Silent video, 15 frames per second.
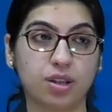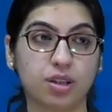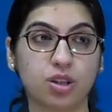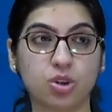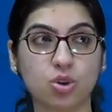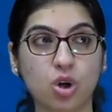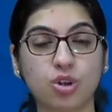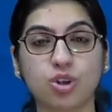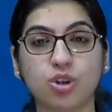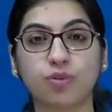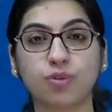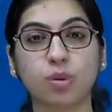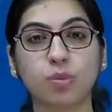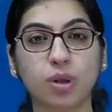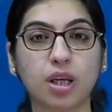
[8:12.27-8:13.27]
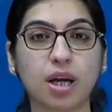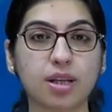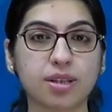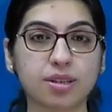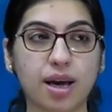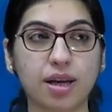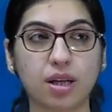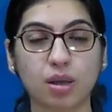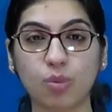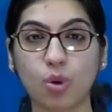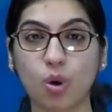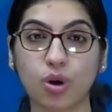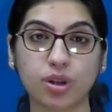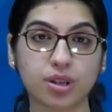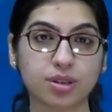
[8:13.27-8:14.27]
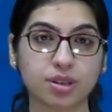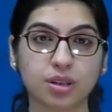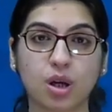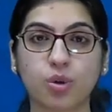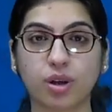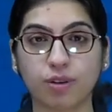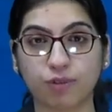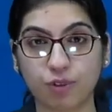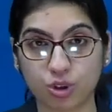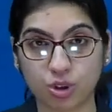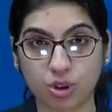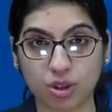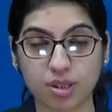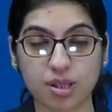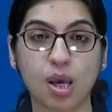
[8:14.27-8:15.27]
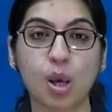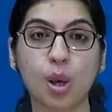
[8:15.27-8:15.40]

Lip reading: It does not shift the mediastinum or the surrounding fissures.